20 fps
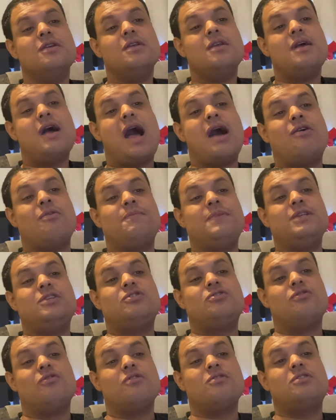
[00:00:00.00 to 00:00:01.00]
I'll be
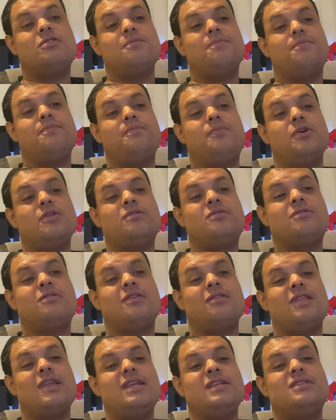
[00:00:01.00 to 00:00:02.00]
sure to put
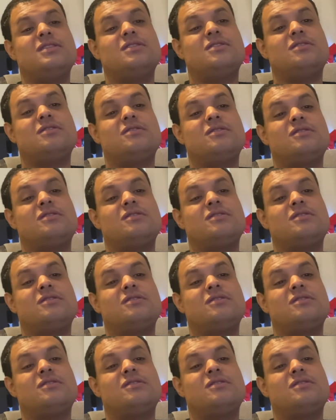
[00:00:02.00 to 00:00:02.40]
the links